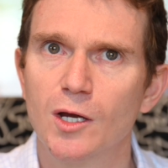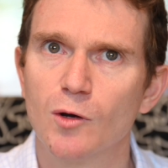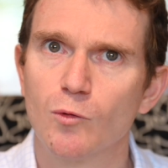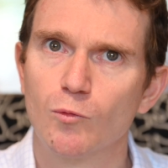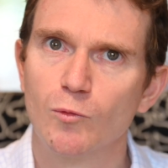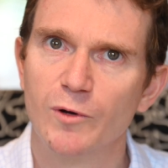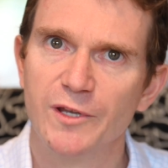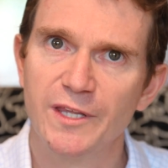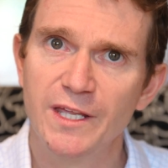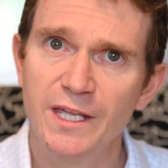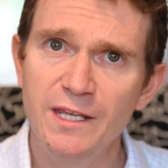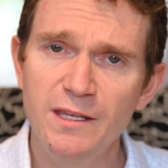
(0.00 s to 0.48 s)

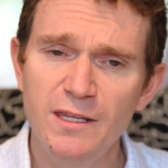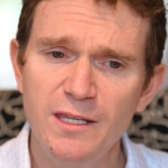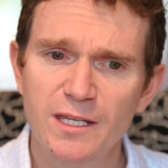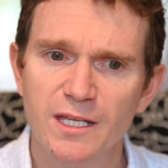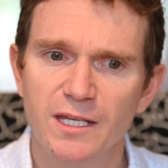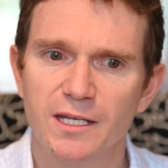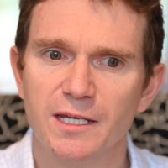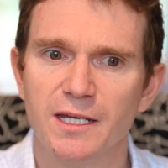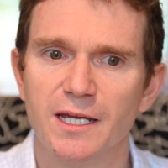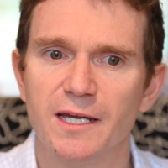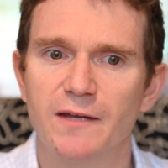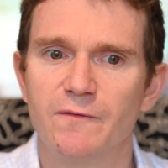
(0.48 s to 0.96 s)
Within
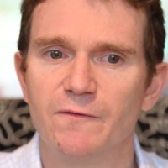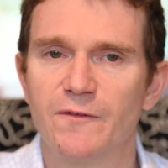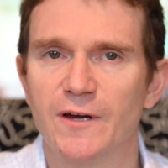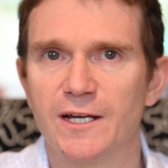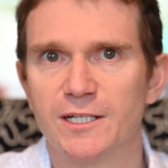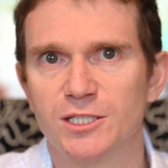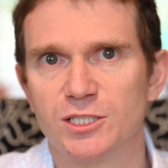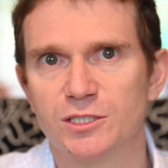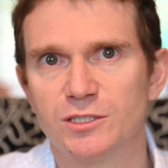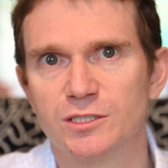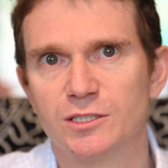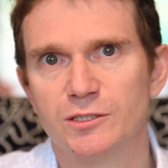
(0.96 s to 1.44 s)
the
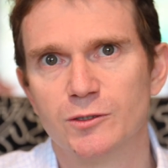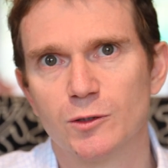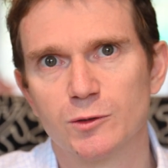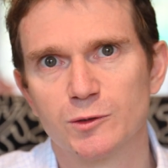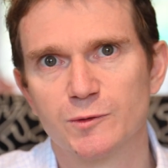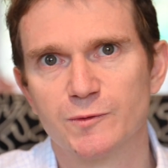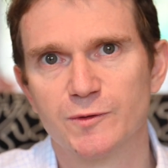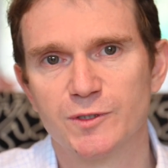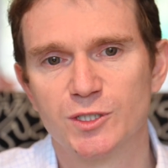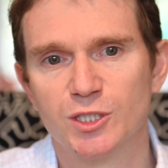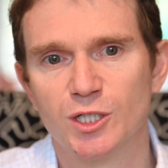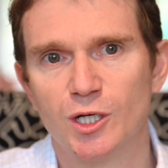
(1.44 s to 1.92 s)
Infections in
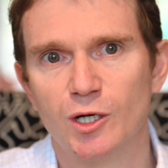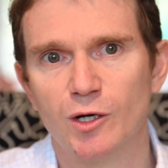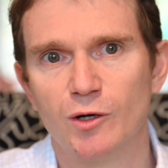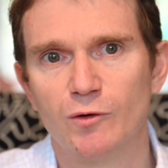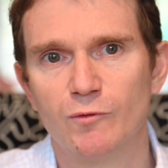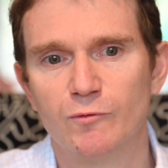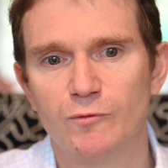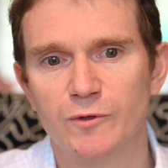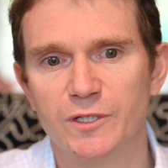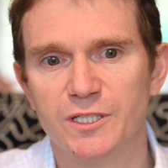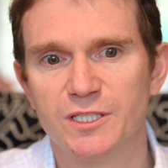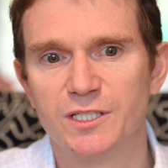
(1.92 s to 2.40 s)
Oxfordshire
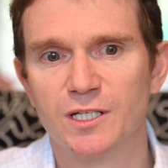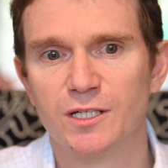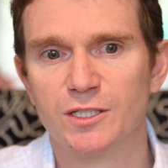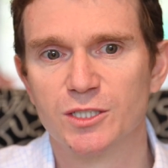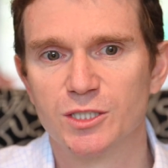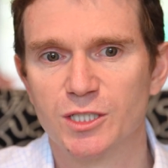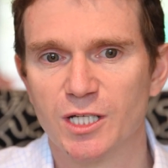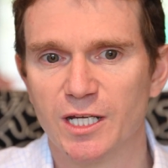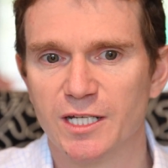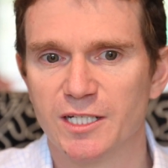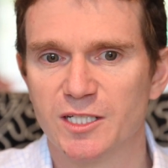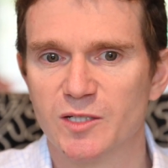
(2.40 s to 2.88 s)

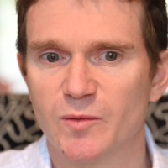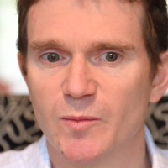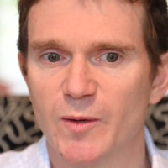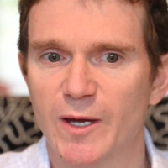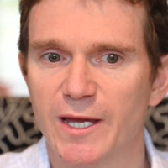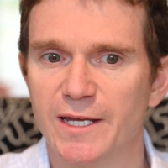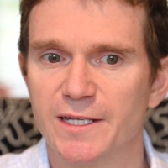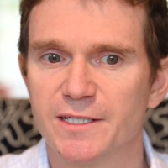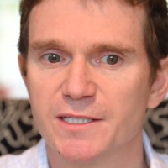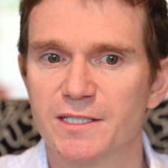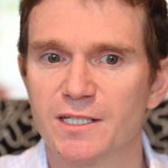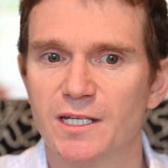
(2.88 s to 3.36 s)
research
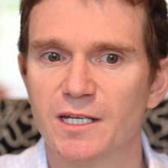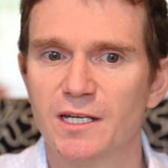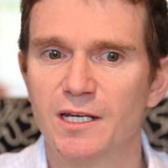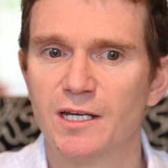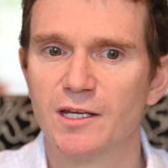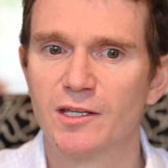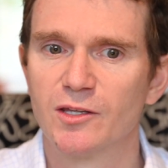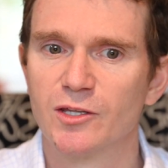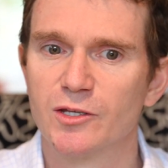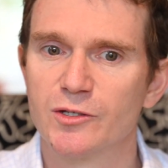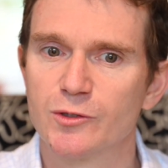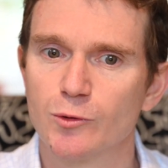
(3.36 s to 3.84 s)
database,
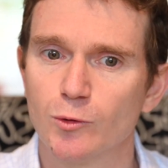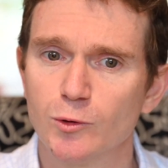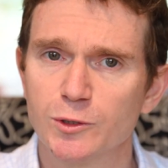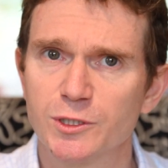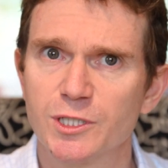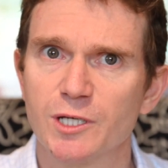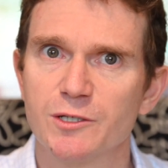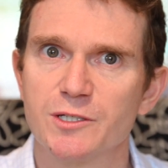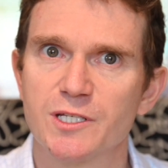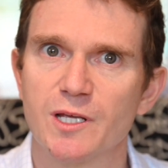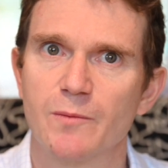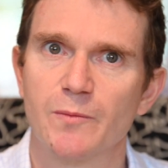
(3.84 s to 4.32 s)
there's
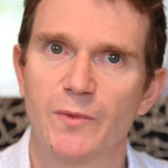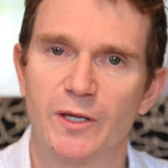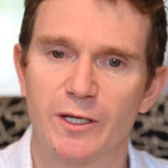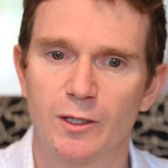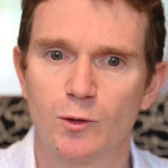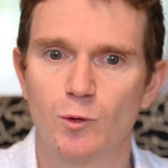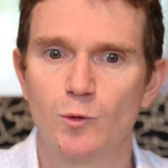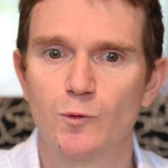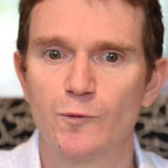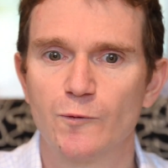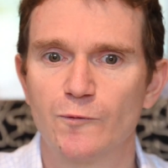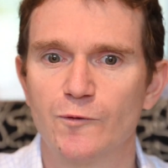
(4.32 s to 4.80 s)
also something
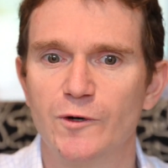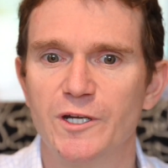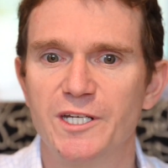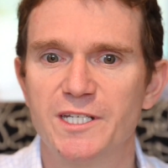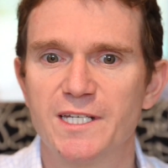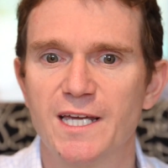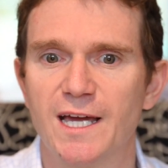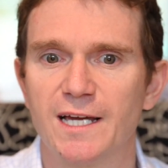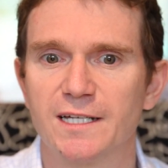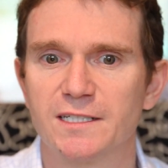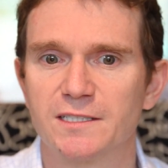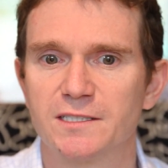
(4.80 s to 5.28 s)
called free
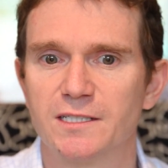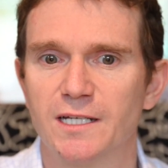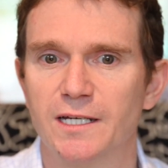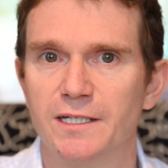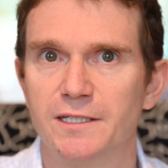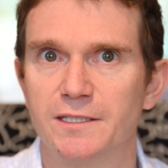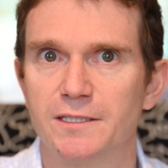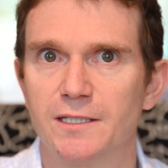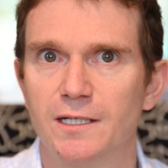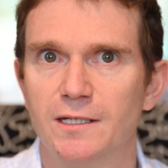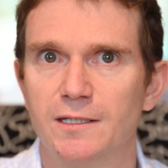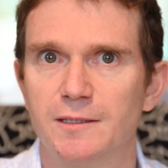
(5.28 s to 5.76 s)
text
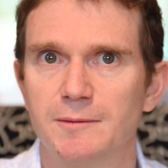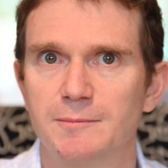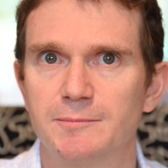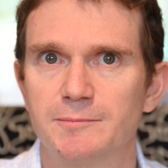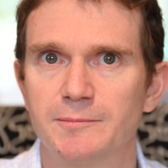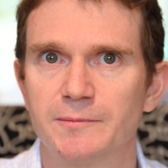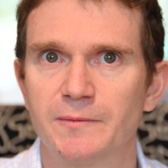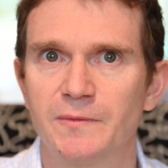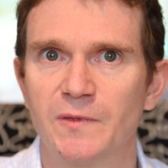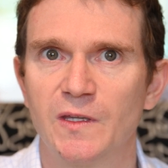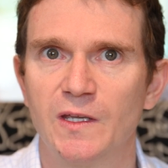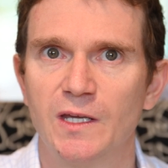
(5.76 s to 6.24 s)
data.
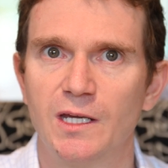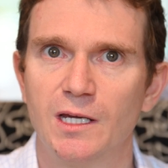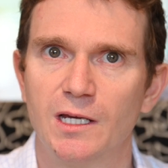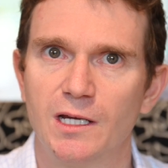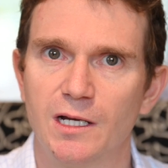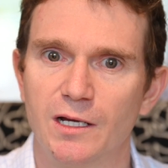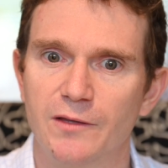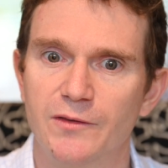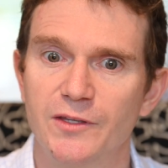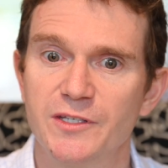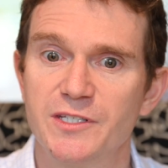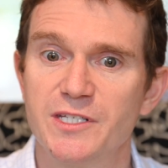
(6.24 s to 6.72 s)

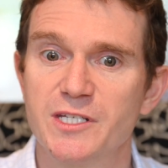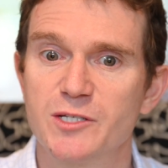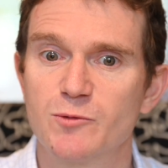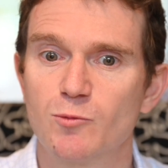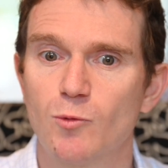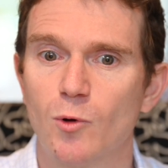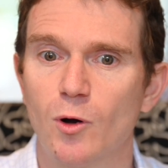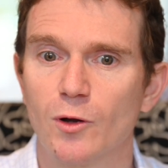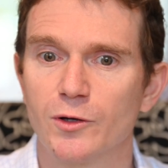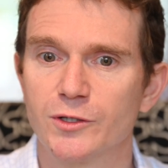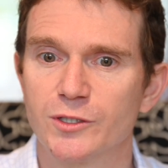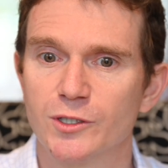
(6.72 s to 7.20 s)
And this is
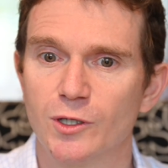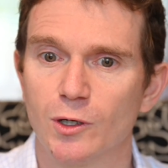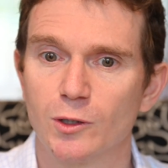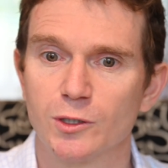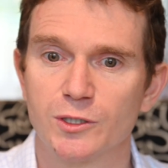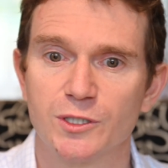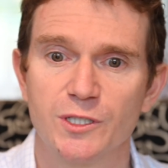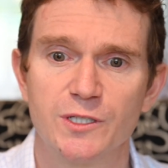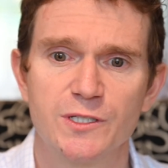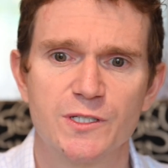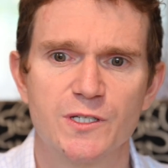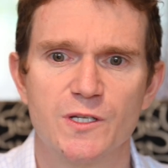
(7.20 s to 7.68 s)
what
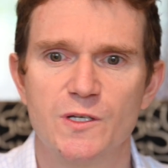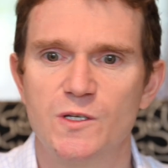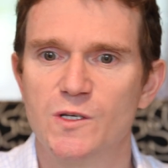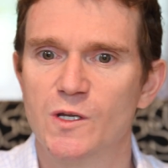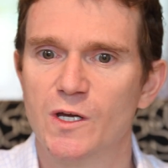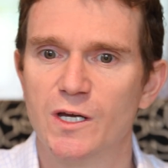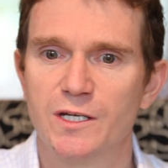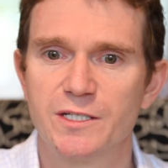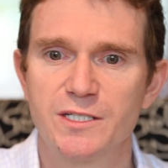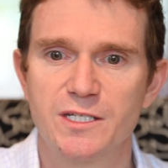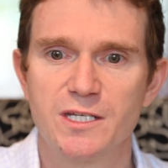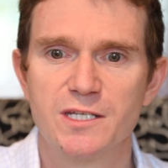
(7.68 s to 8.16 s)
doctors and
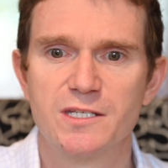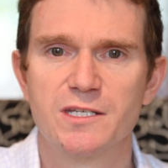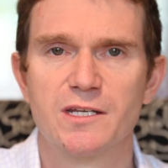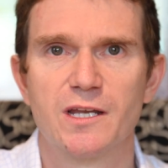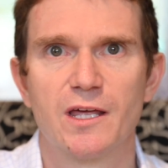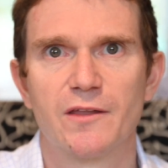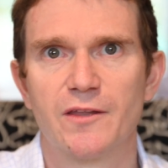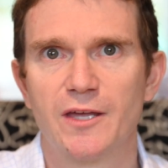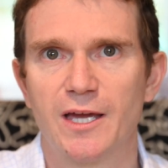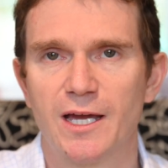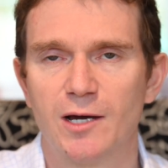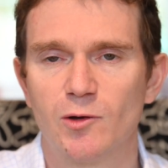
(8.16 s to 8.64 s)
nurses and
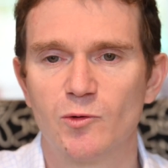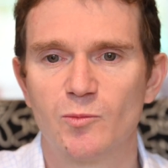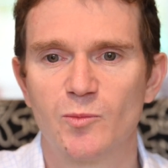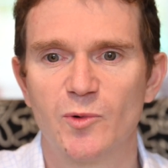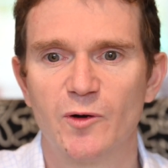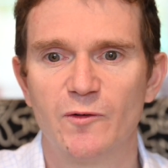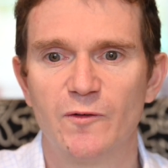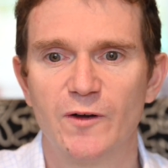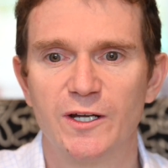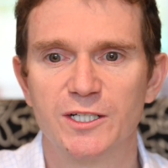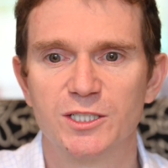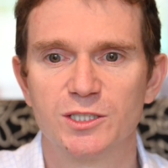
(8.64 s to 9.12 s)
other health
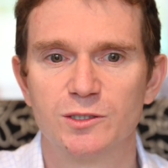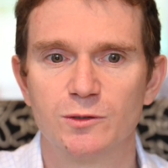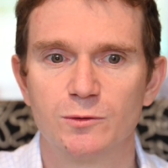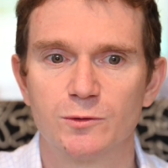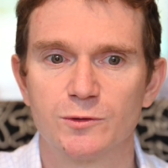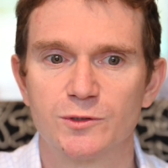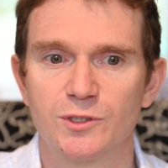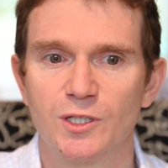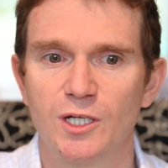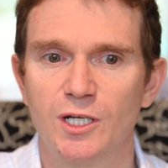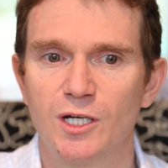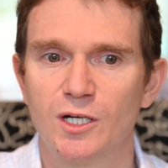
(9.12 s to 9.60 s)

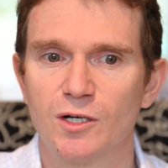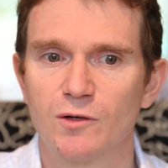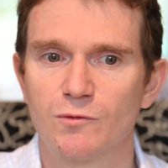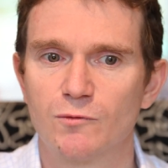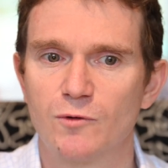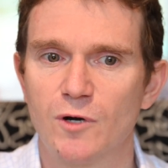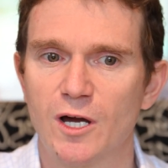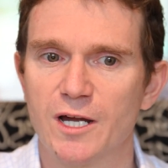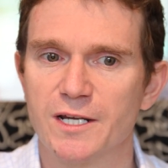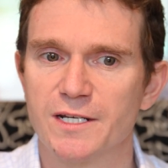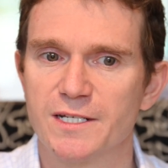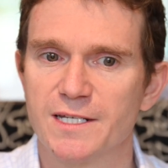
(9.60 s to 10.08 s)
professionals
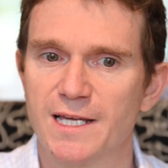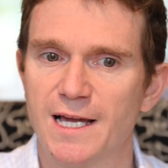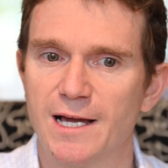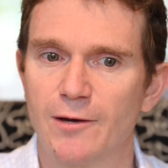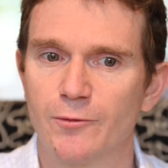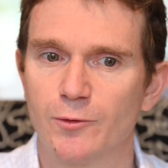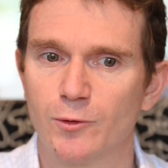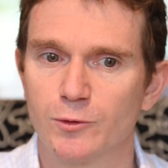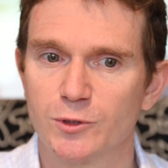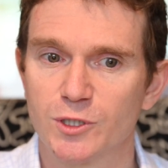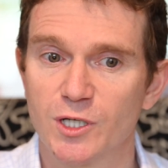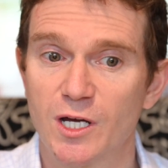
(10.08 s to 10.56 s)
write
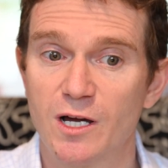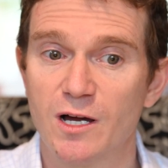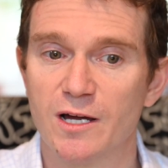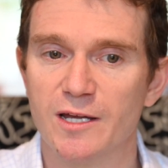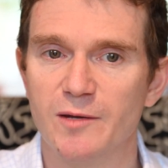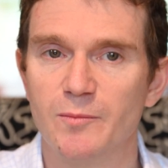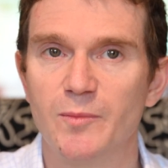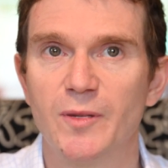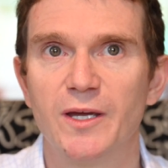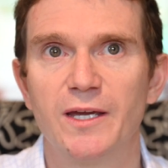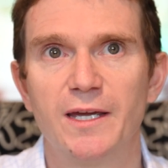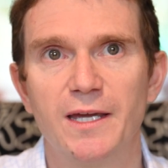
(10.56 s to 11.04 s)
down or
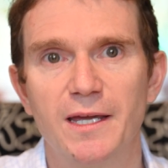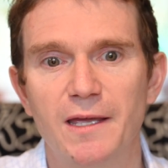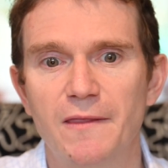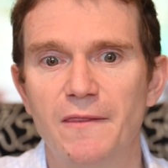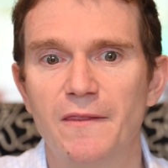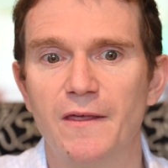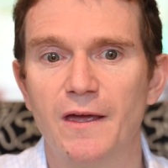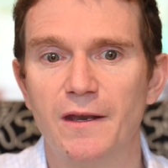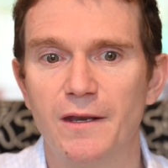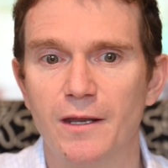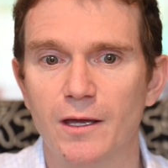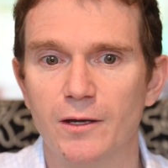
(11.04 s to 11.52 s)
type in
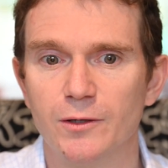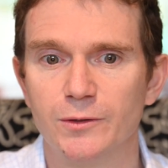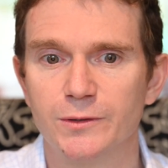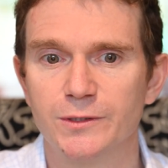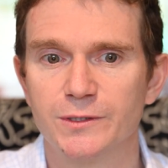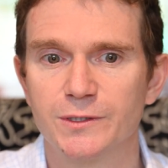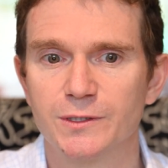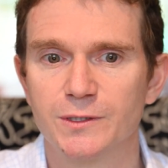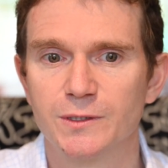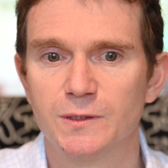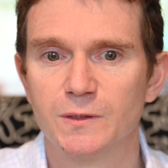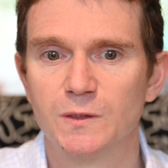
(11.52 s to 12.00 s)
their
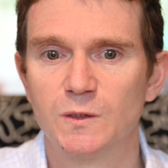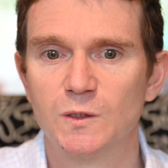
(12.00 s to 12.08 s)
notes.